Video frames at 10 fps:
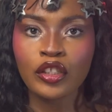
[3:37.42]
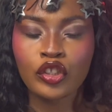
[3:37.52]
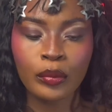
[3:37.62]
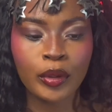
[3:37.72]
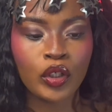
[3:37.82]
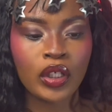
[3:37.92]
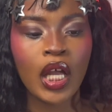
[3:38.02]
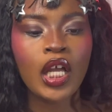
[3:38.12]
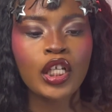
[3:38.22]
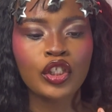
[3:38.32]
Superdrug,
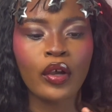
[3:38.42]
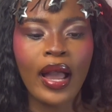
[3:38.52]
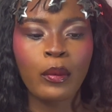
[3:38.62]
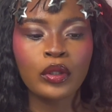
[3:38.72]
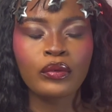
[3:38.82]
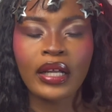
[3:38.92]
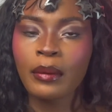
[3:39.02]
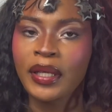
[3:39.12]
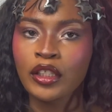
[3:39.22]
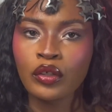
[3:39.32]
so I would
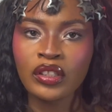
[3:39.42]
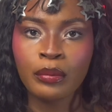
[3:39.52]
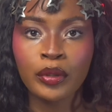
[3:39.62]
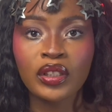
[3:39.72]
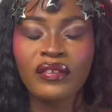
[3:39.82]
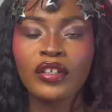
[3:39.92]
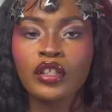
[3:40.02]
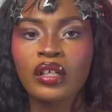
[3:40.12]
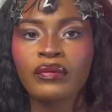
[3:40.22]
recommend going to Boots if you're looking